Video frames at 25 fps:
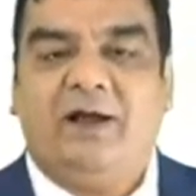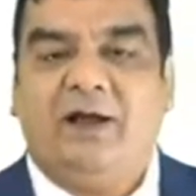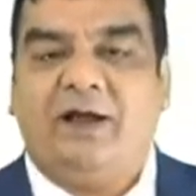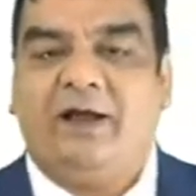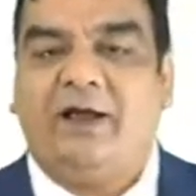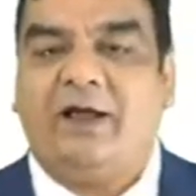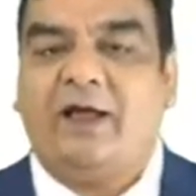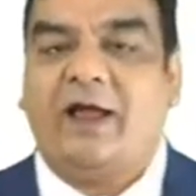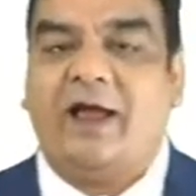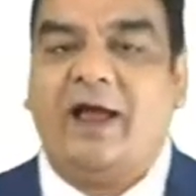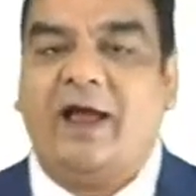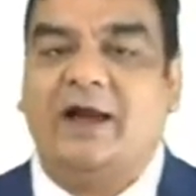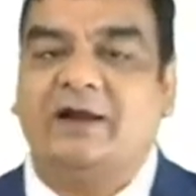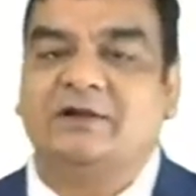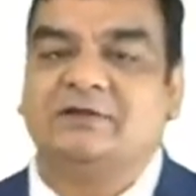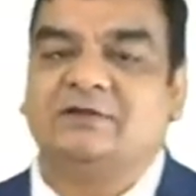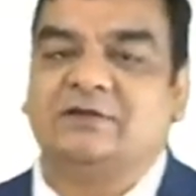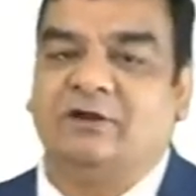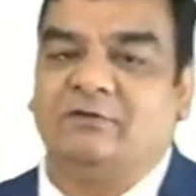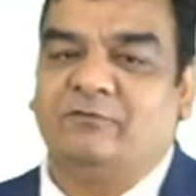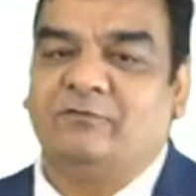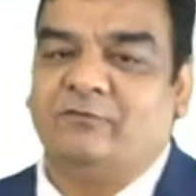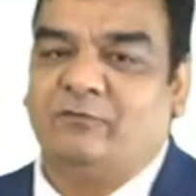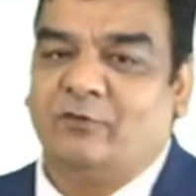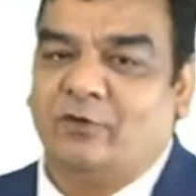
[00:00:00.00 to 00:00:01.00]
hands
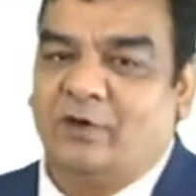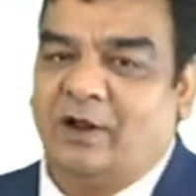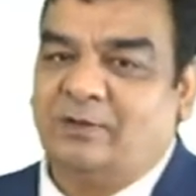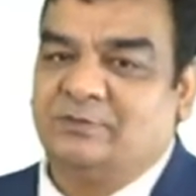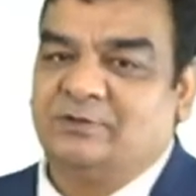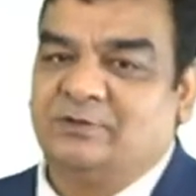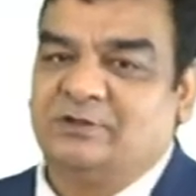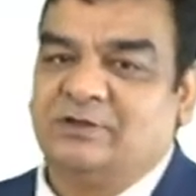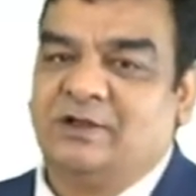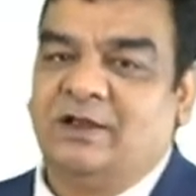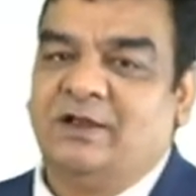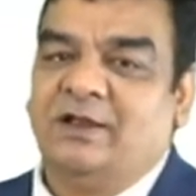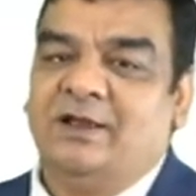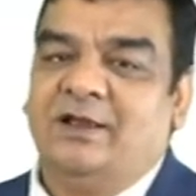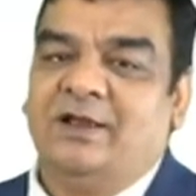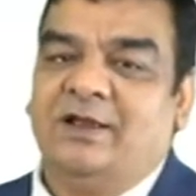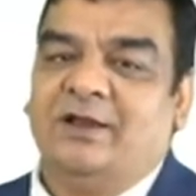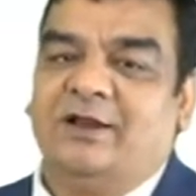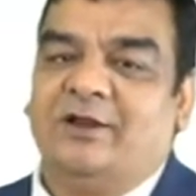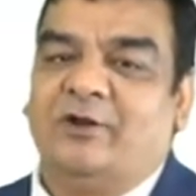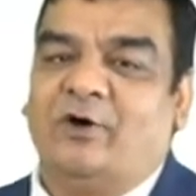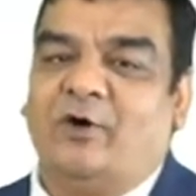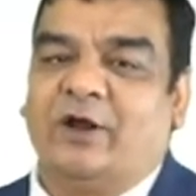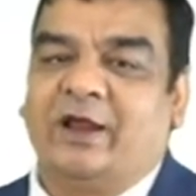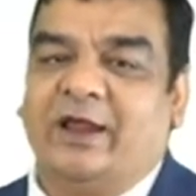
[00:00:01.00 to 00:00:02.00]
and forearms.
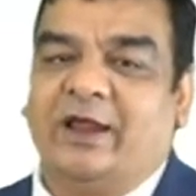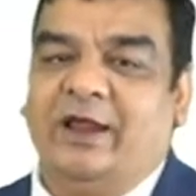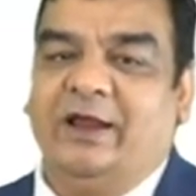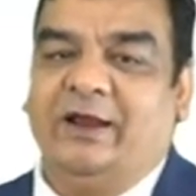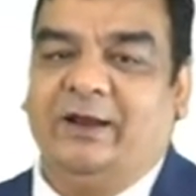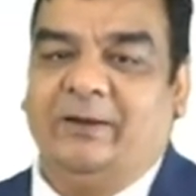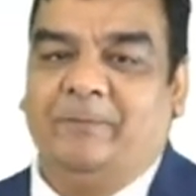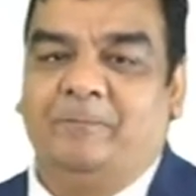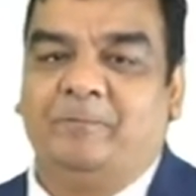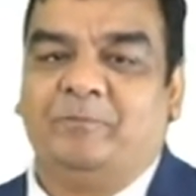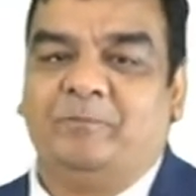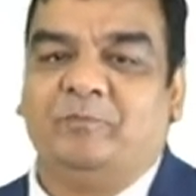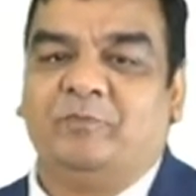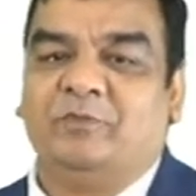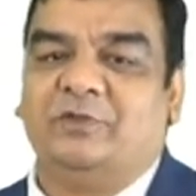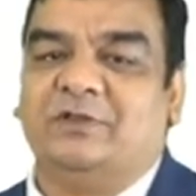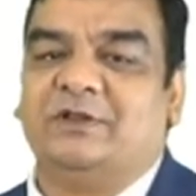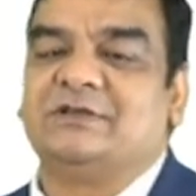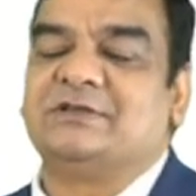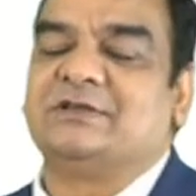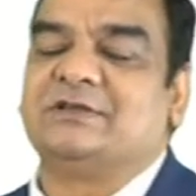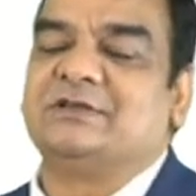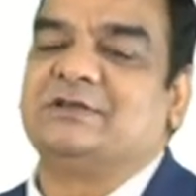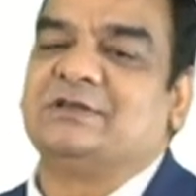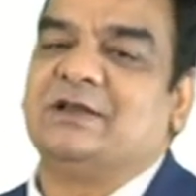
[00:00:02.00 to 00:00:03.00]
Now again,
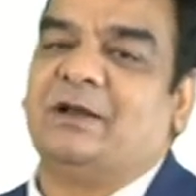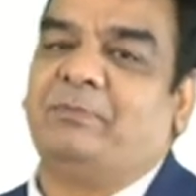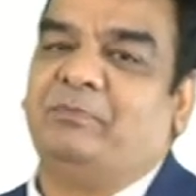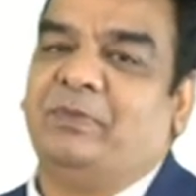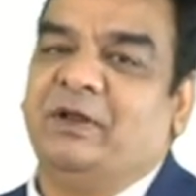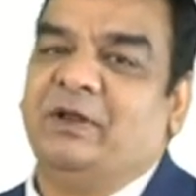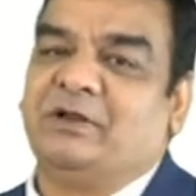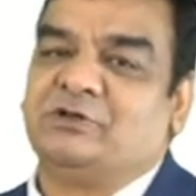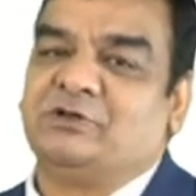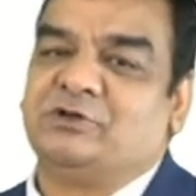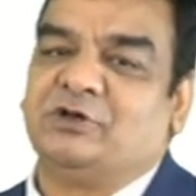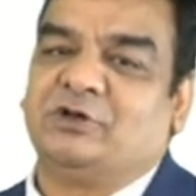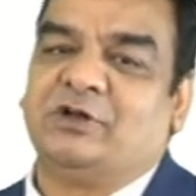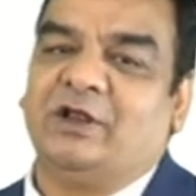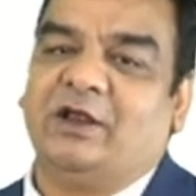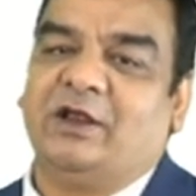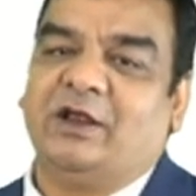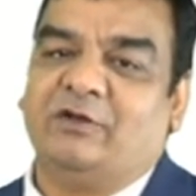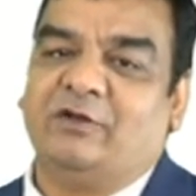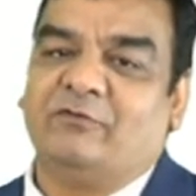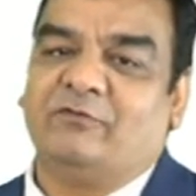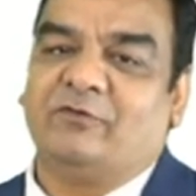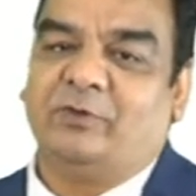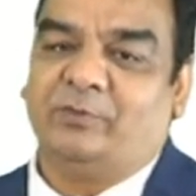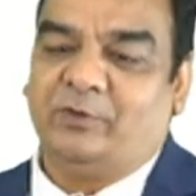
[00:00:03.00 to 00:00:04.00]
this is a picture
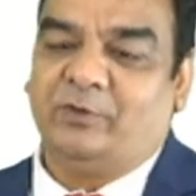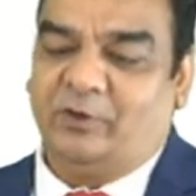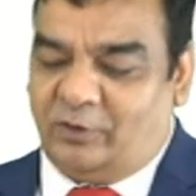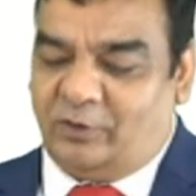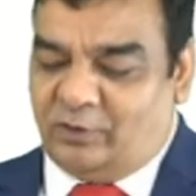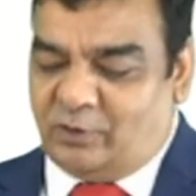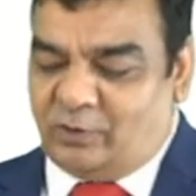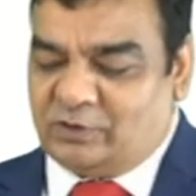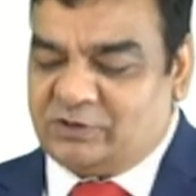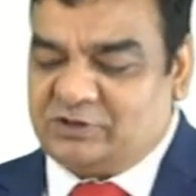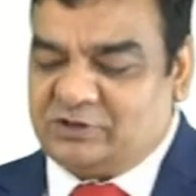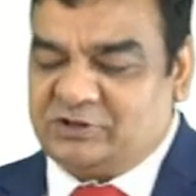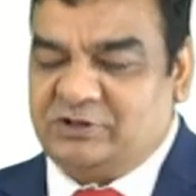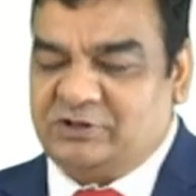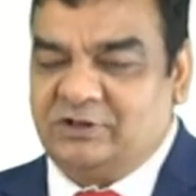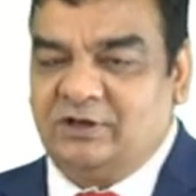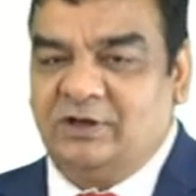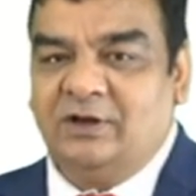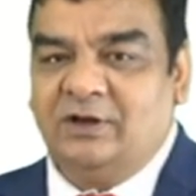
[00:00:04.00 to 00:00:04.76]
taken from your notes